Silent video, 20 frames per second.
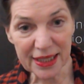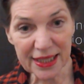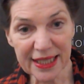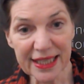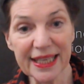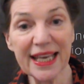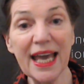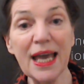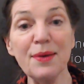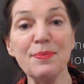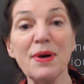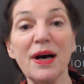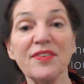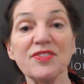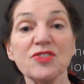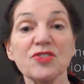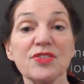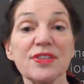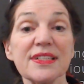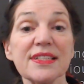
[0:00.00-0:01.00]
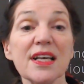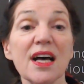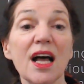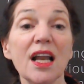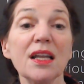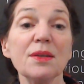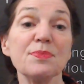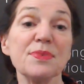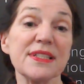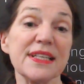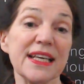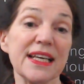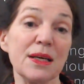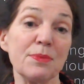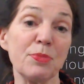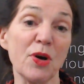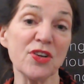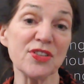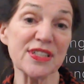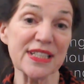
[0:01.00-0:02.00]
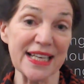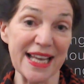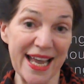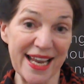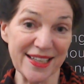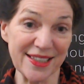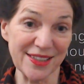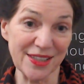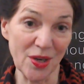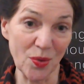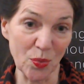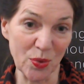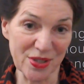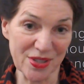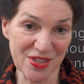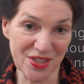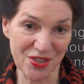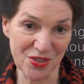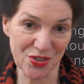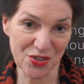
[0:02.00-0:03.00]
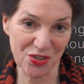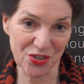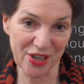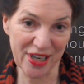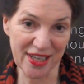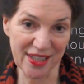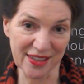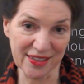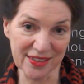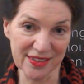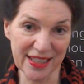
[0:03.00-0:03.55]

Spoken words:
came after asylum seeker boats landed in Western Australia